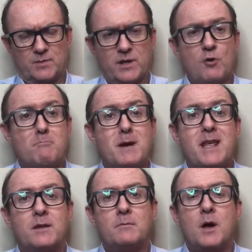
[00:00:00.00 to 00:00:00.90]
We don't
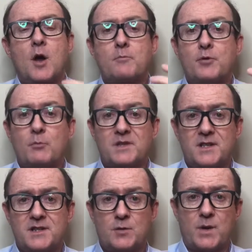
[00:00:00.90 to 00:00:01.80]
make them
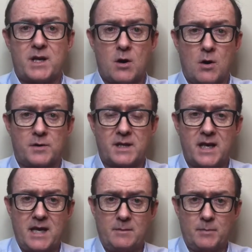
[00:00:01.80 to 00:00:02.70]
promises that we can't
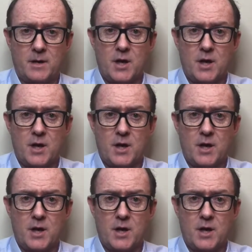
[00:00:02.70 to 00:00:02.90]
keep.